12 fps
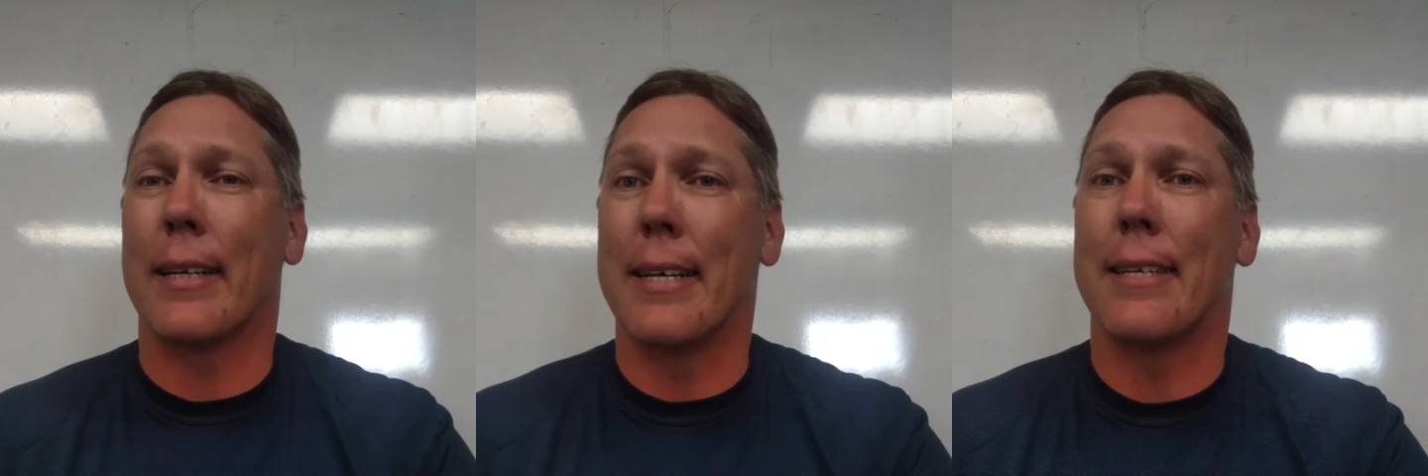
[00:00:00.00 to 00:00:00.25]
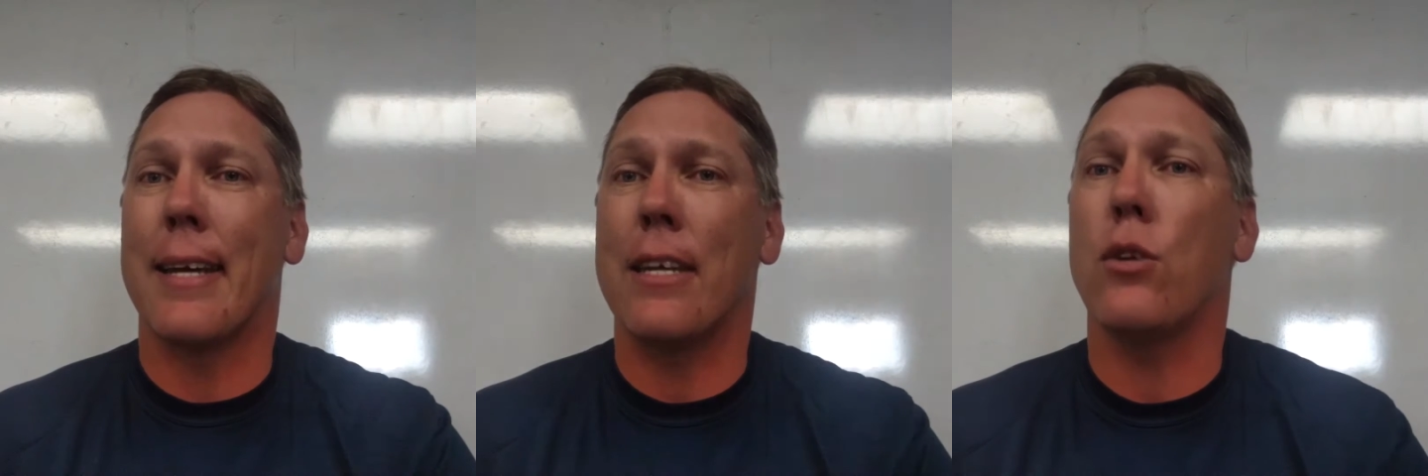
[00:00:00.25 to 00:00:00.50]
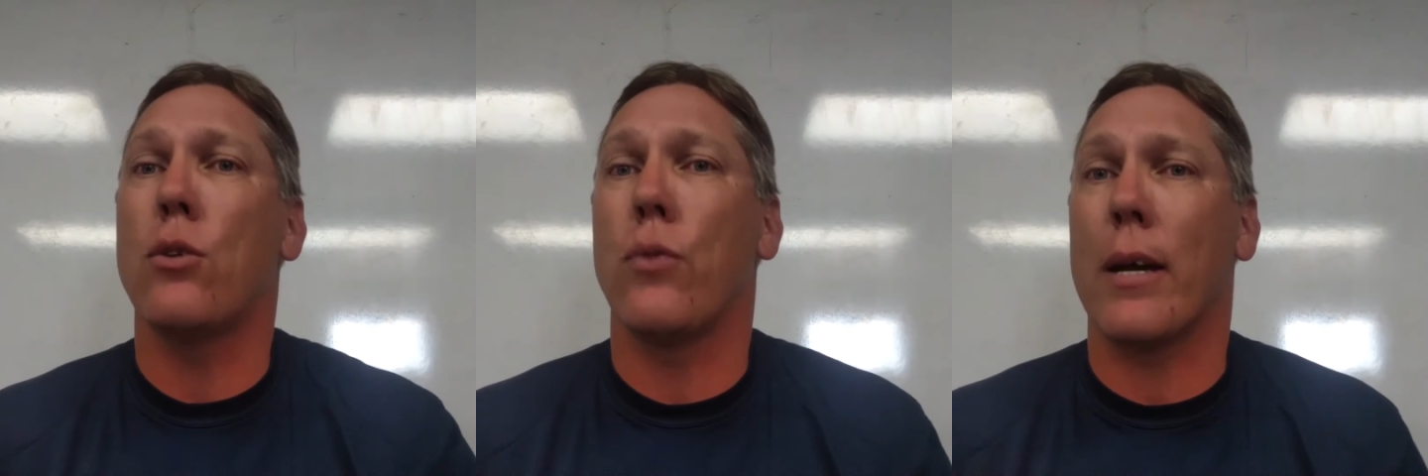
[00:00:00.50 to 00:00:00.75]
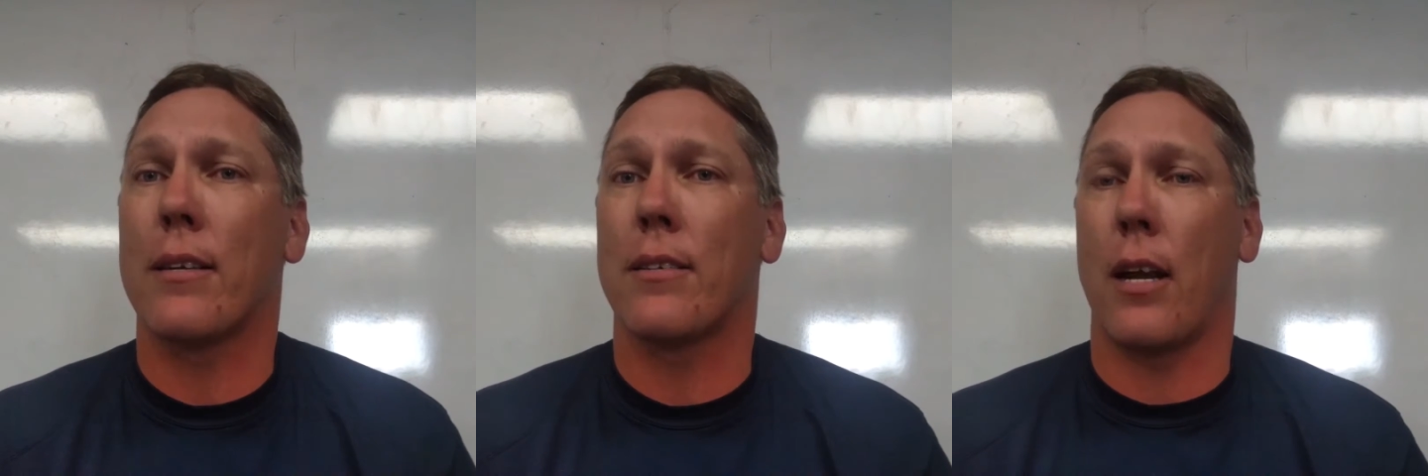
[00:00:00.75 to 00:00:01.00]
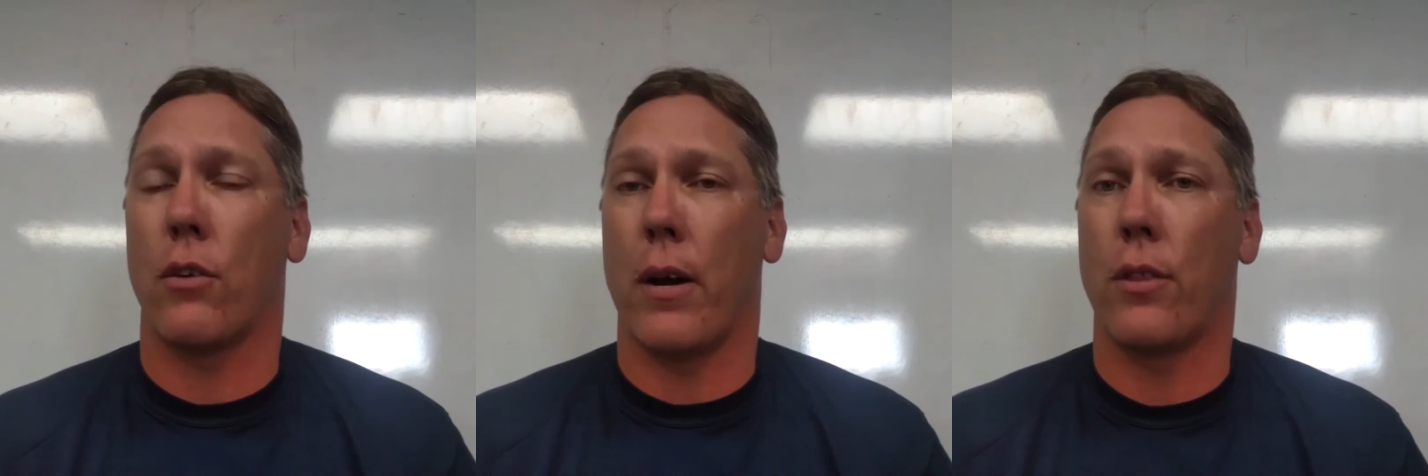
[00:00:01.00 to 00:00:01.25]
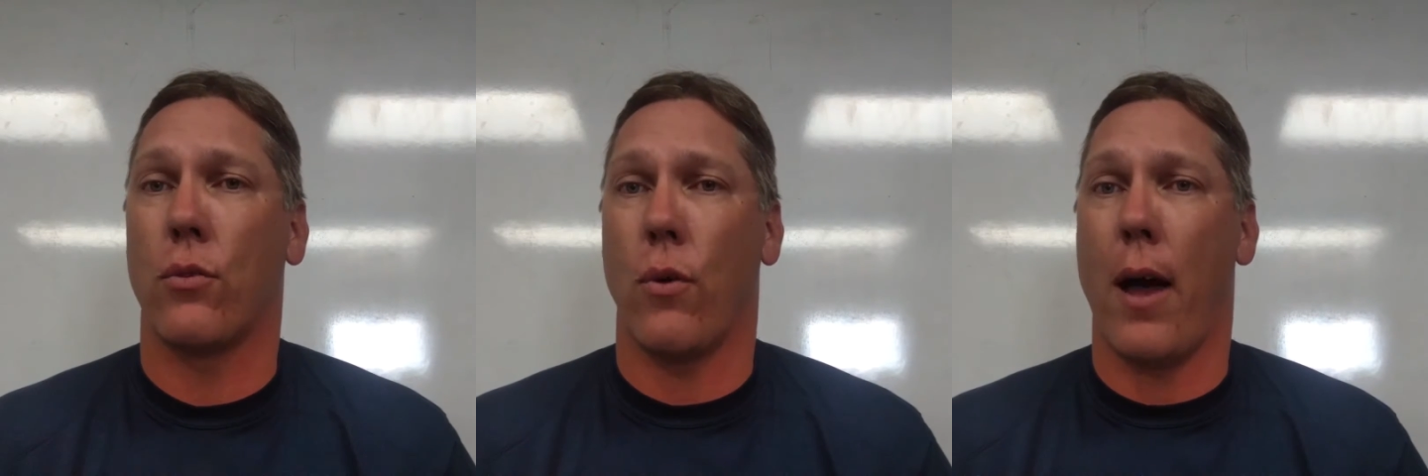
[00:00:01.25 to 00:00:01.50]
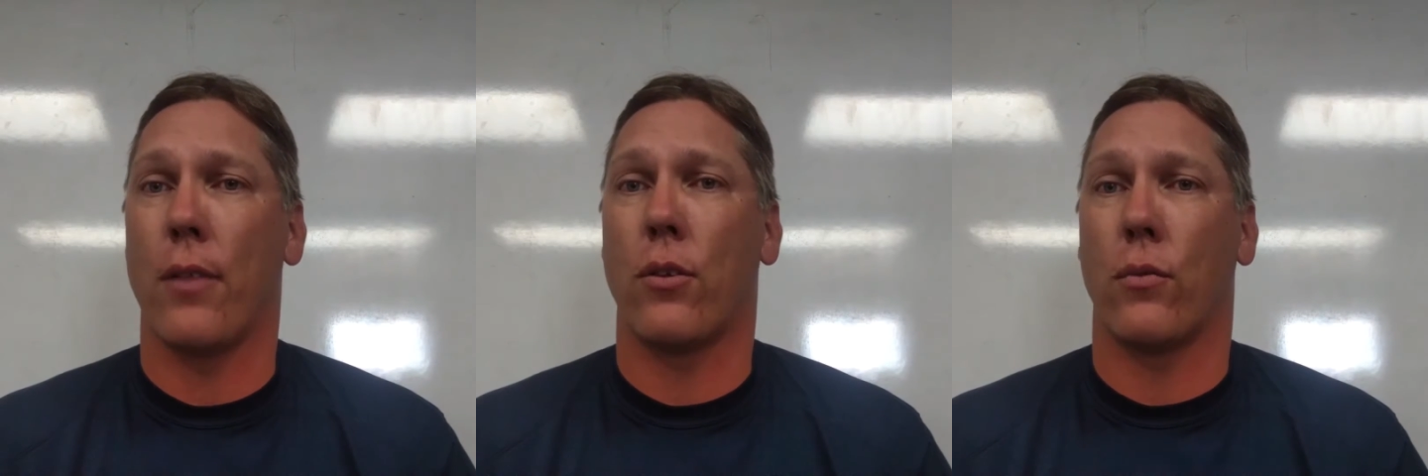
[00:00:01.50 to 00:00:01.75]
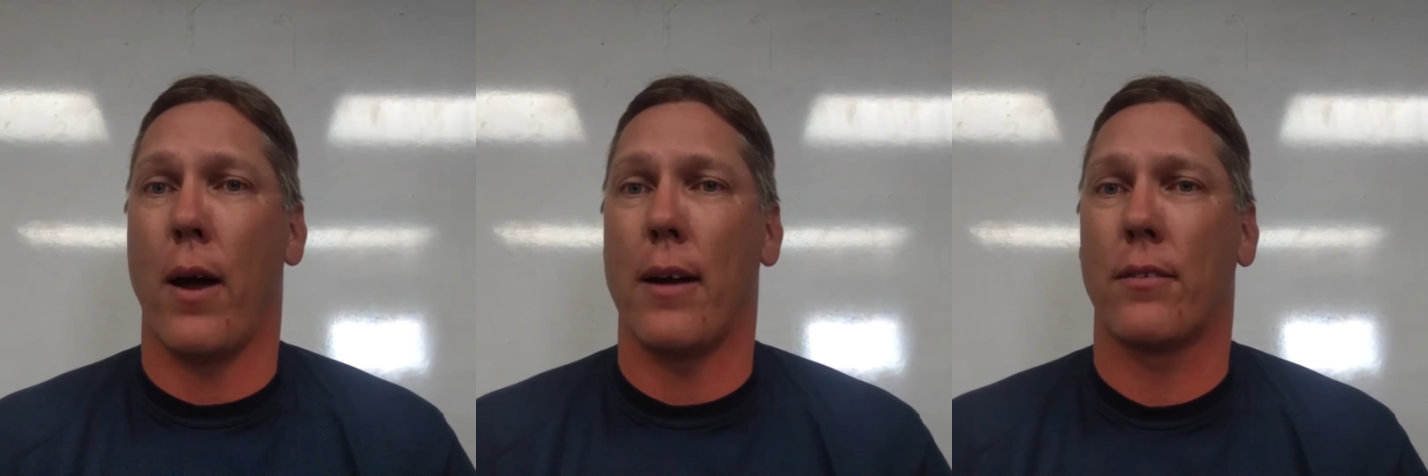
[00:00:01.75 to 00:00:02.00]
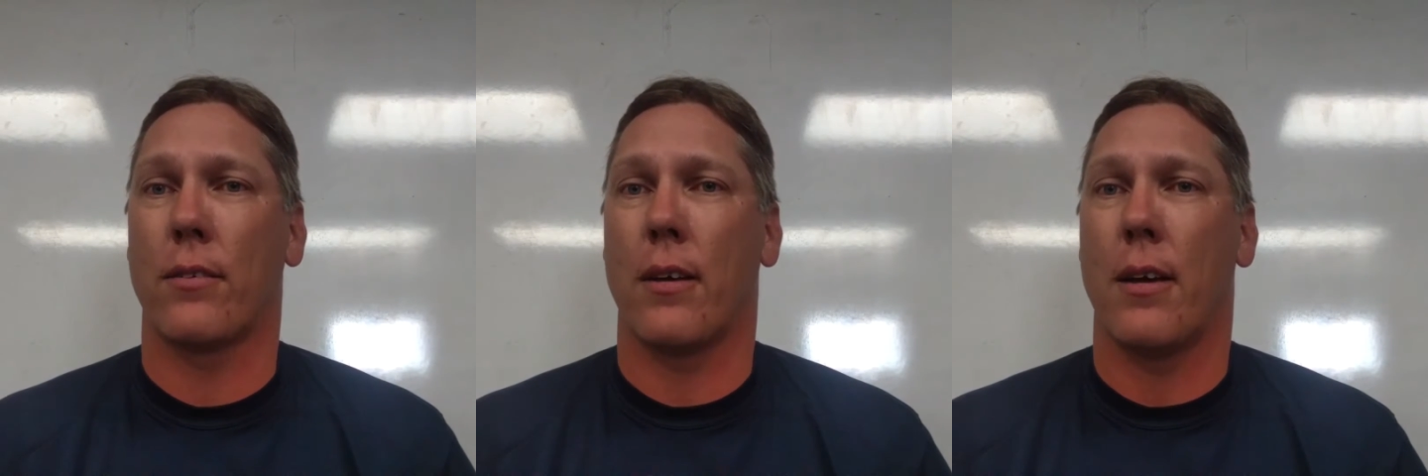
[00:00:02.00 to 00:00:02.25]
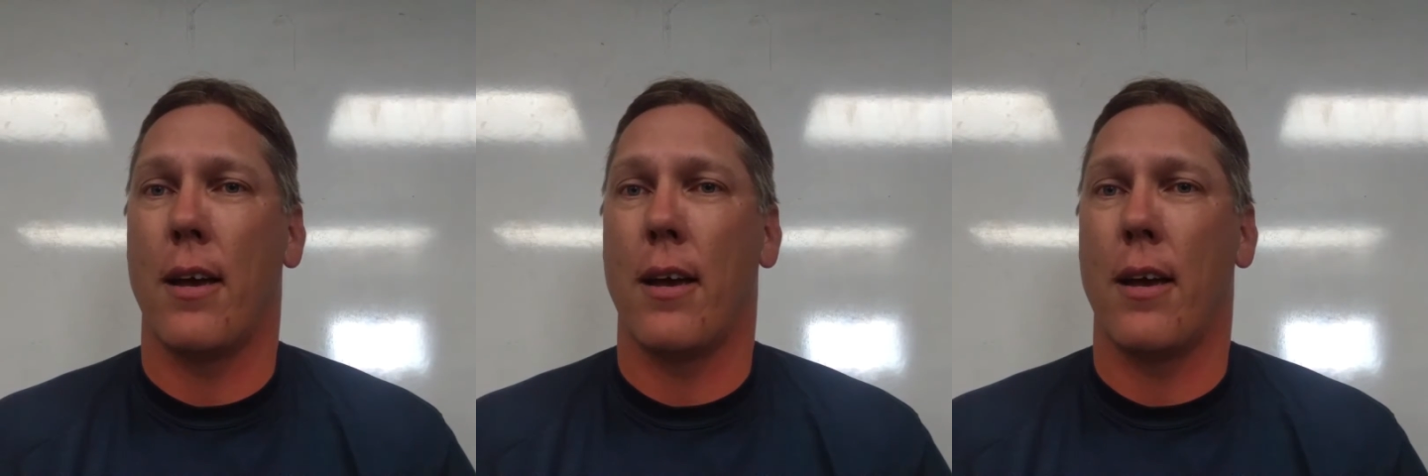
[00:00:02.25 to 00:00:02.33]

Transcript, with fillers: continue to accelerate throughout the race.